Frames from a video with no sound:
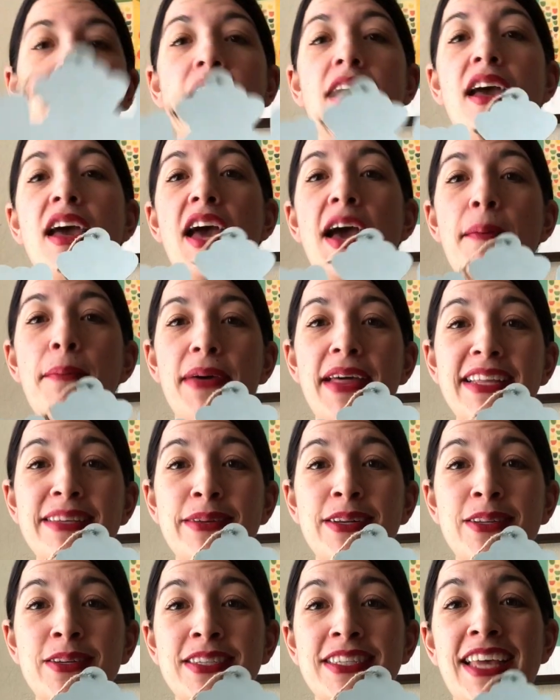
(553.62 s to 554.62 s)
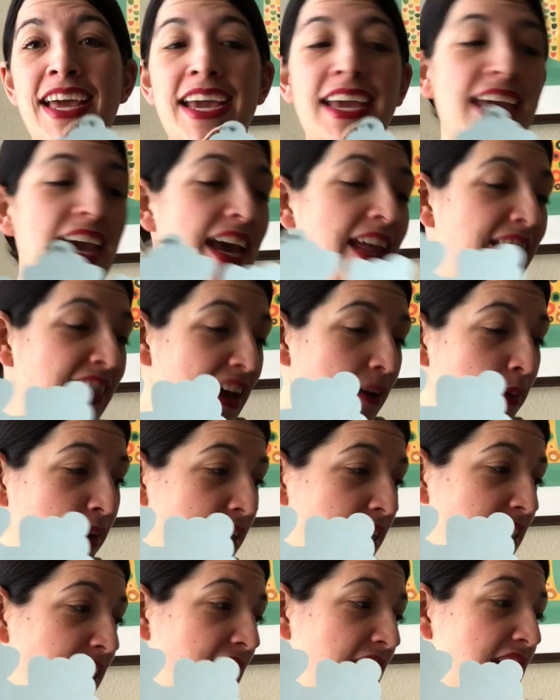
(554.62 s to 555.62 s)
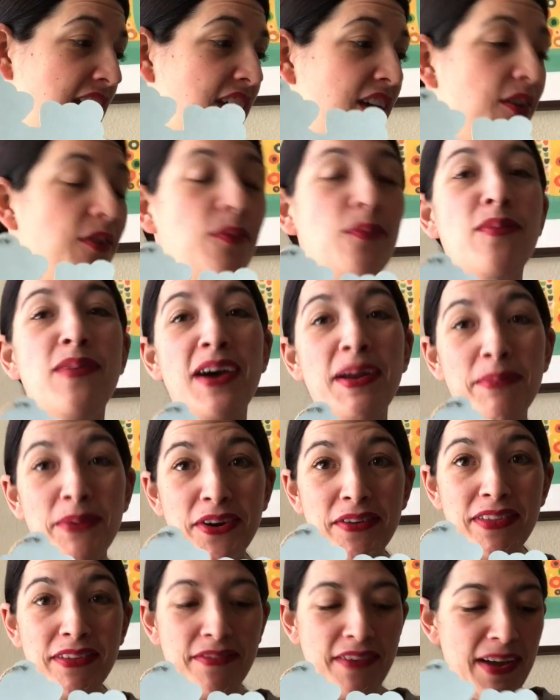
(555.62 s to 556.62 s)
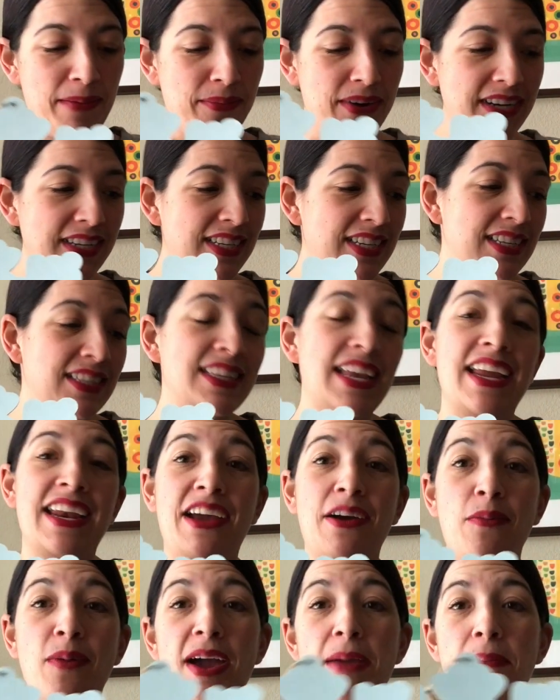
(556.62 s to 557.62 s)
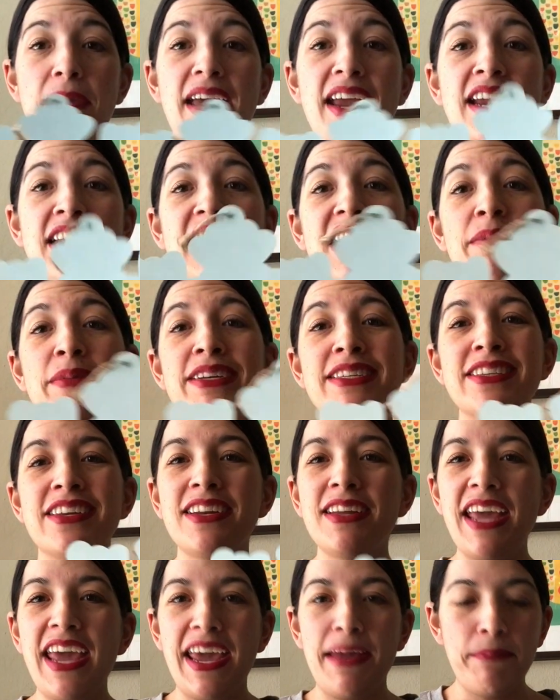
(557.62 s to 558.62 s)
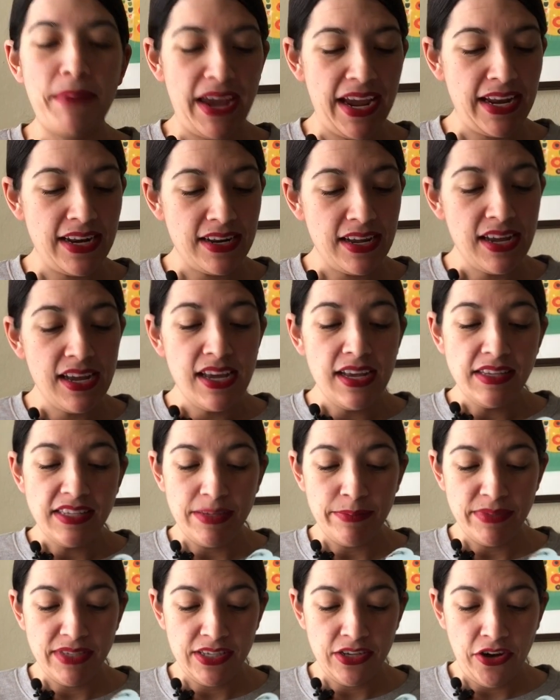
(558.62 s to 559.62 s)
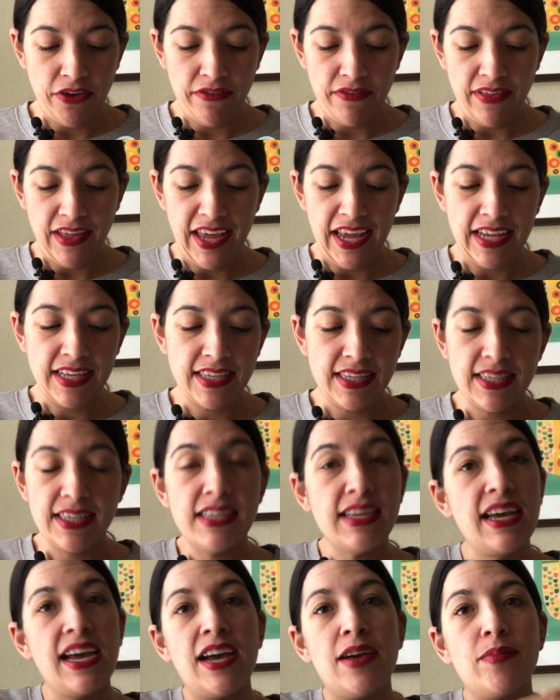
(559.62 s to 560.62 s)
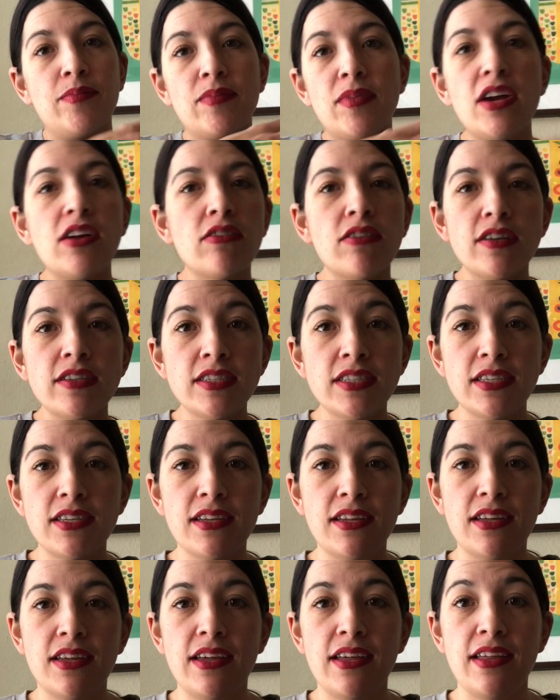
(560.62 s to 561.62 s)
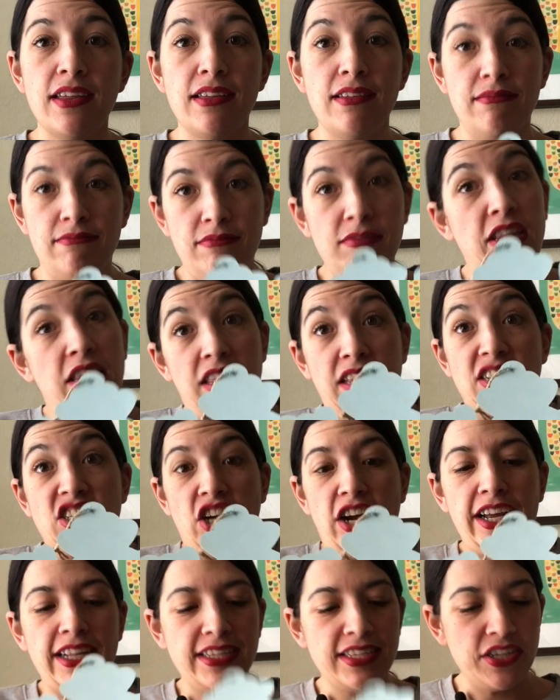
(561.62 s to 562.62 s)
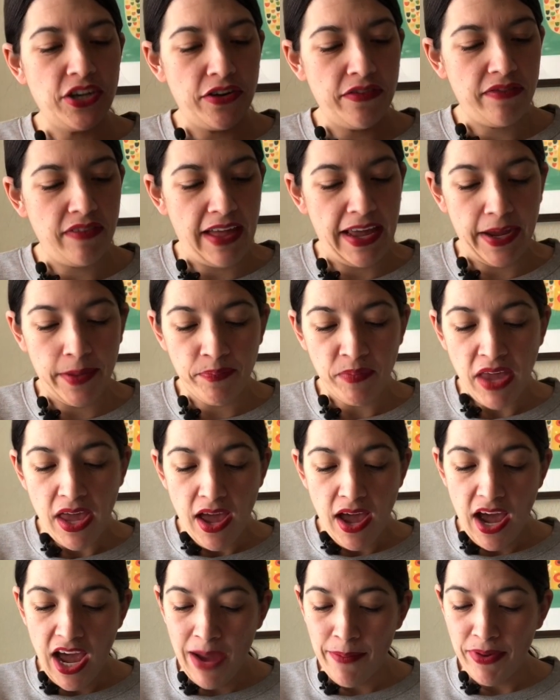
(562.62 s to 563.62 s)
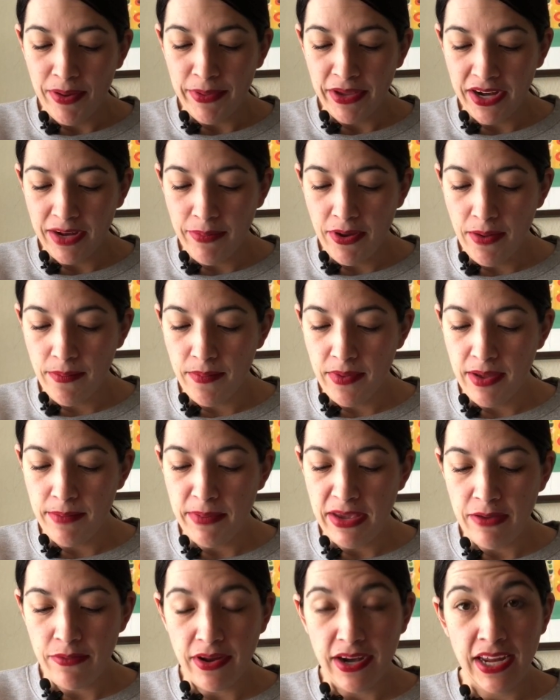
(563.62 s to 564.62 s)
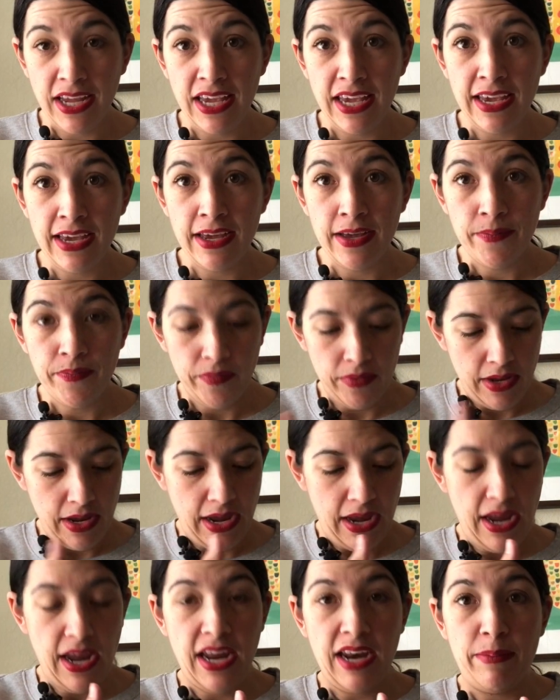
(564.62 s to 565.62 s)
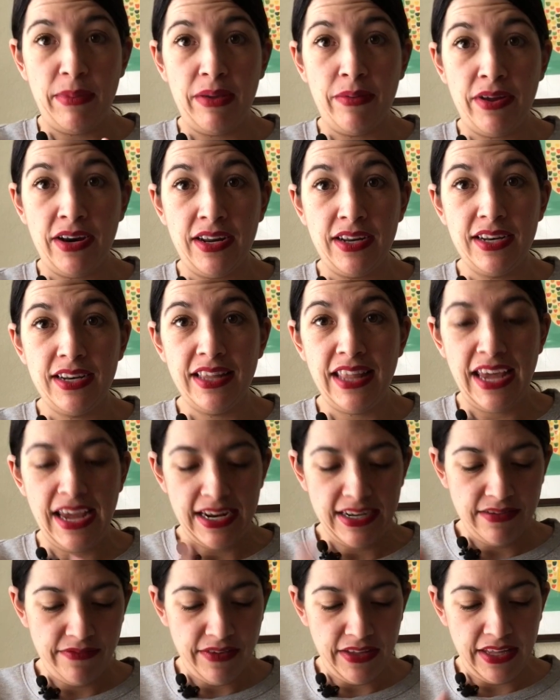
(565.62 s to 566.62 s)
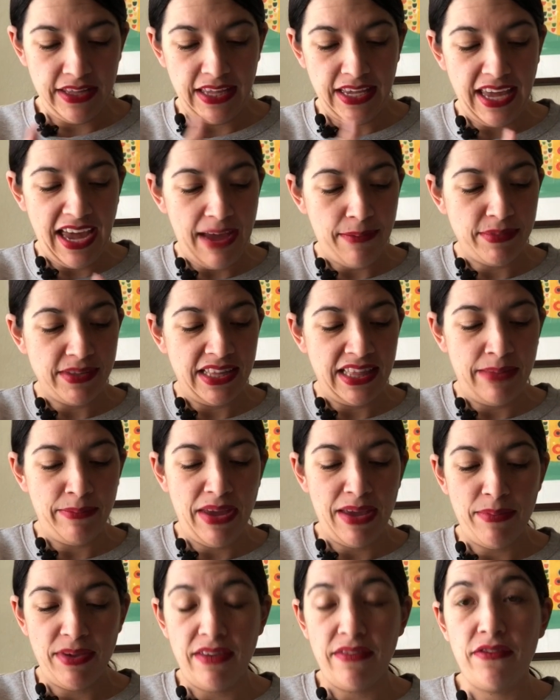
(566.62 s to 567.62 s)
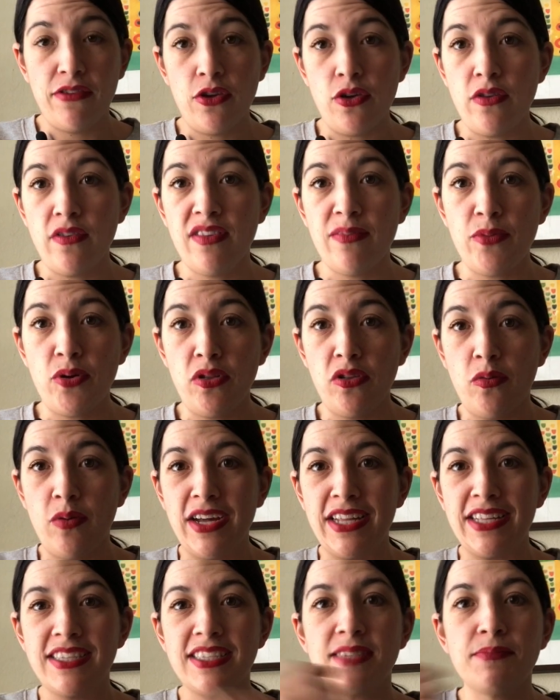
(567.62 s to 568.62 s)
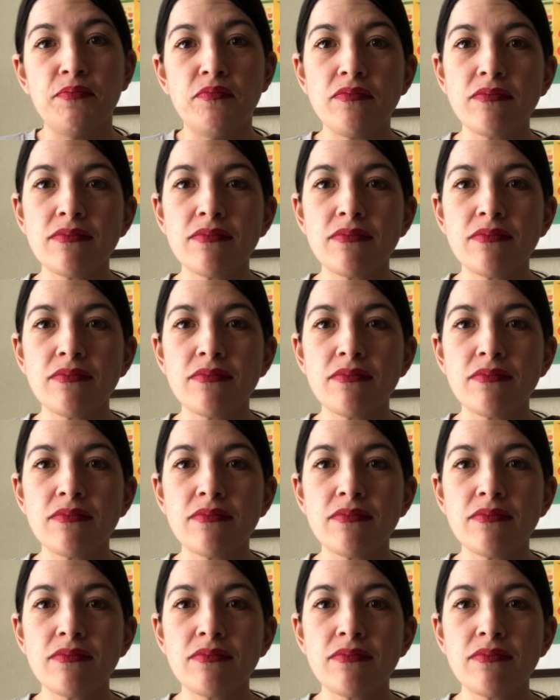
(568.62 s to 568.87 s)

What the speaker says: But that's what it looks like. And now we're going to take one more of the fine brushes and our white paint, and we're just going to hand paint some snowflakes across the giant snowflake. I'm probably going to pop a big one here and a big one there to fill in the gaps, and then maybe a few smaller ones